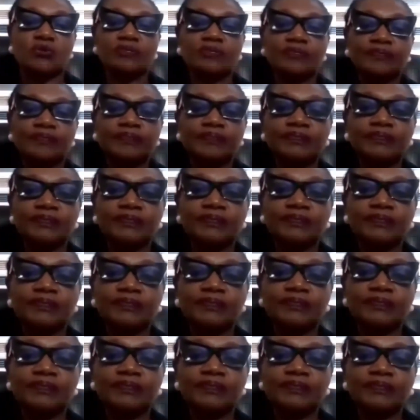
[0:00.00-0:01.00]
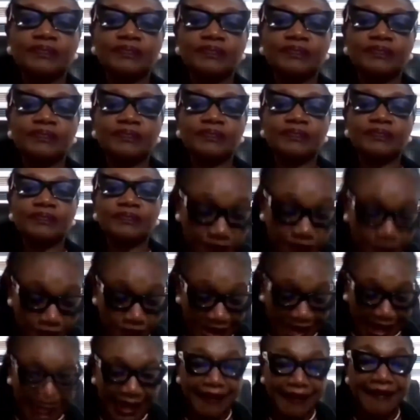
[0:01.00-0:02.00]
except you're a mischief maker.
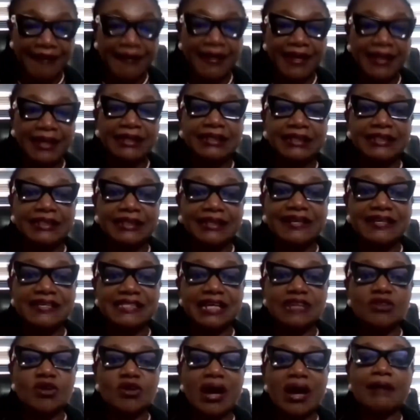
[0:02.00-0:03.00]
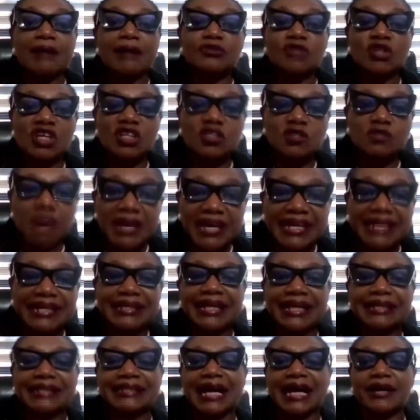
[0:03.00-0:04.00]
You understand? So I'm just making that
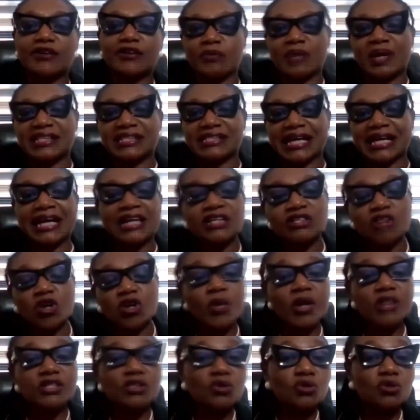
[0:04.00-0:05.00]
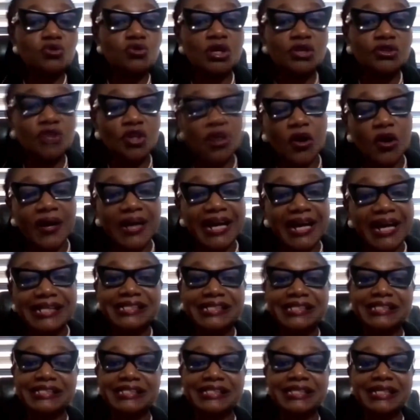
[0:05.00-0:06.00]
argument, and it's always good to interrogate
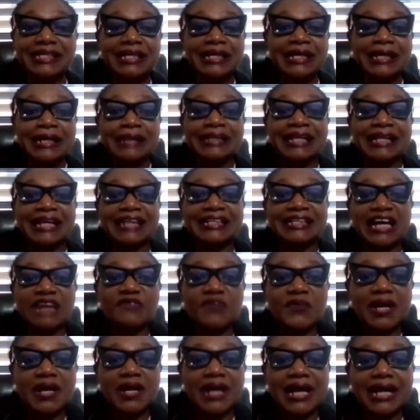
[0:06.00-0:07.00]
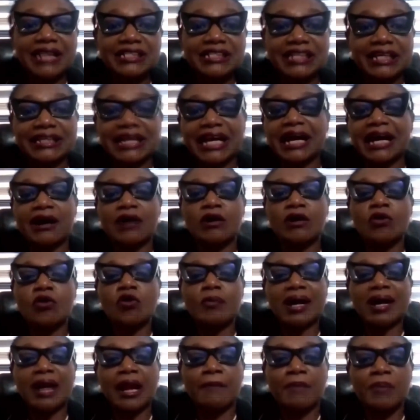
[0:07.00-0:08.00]
it. That the African Charter on
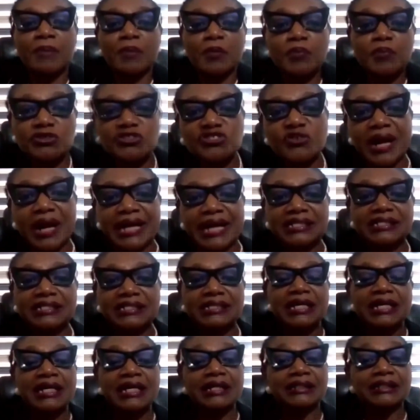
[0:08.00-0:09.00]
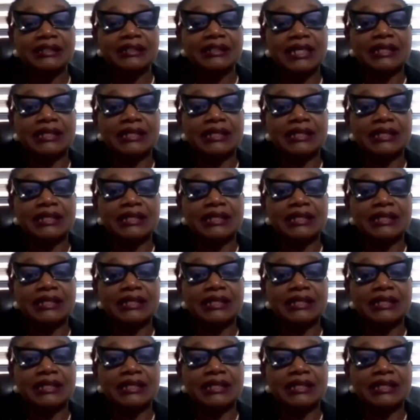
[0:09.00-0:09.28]
Women and People's Rights, the